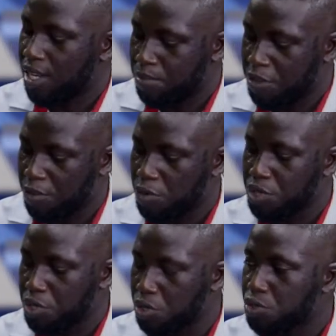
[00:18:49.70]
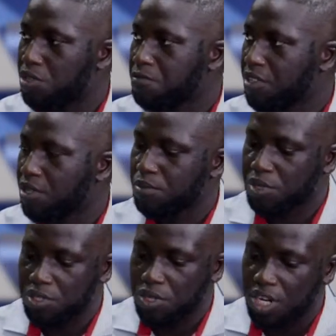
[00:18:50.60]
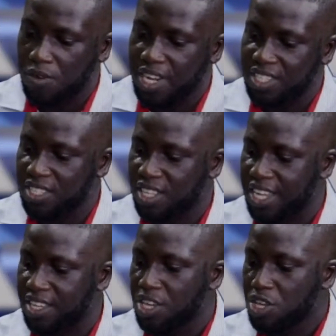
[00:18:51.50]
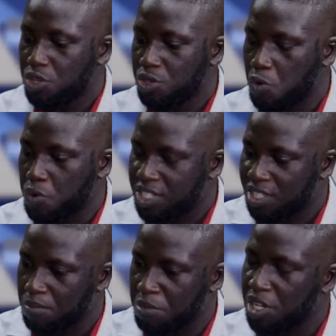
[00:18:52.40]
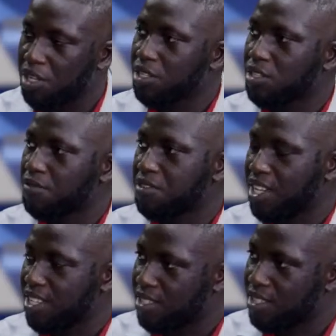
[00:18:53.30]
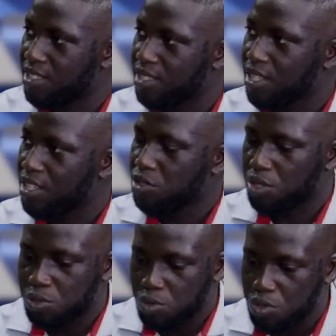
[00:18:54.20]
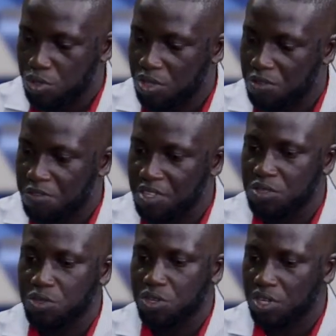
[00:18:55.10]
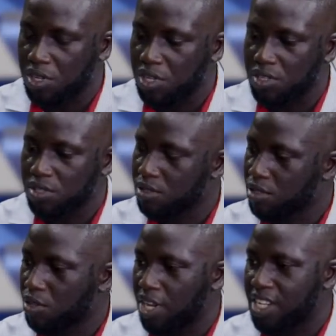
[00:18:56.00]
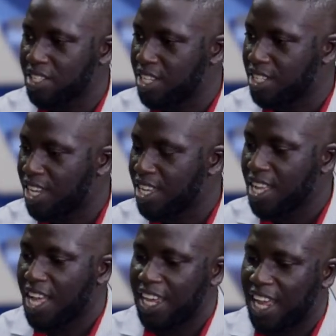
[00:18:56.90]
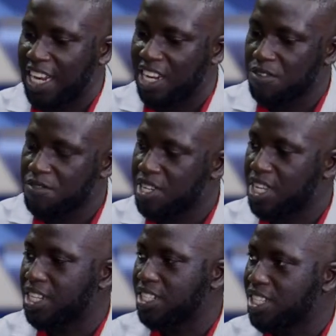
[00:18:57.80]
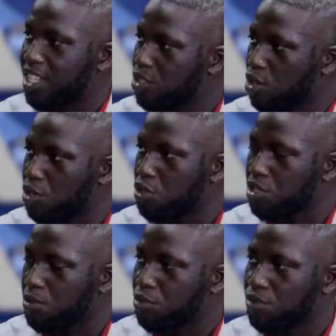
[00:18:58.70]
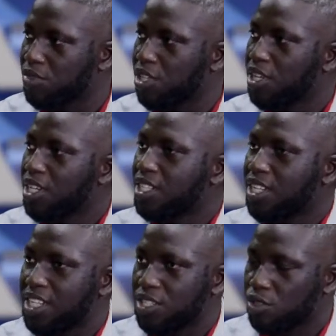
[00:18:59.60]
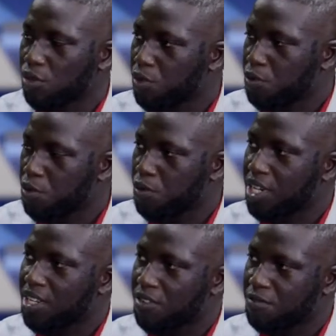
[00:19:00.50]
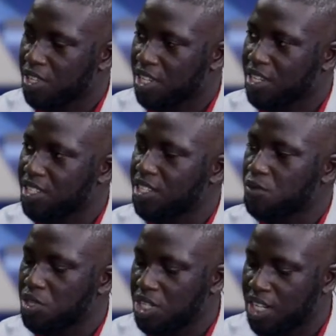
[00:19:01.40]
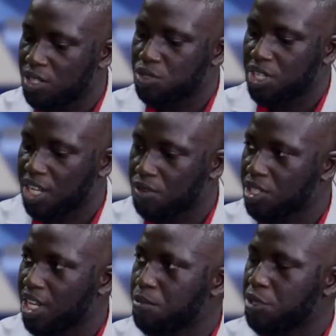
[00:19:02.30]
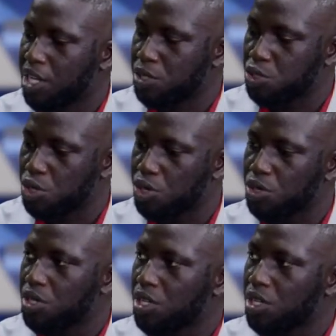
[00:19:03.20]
before we go to the field. Because otherwise, it's like you're wasting millions of dollars just to go to the field to collect data, and at the end of the day, the data is unusable. That is not what we want, and for that reason, we needed to take our time to ensure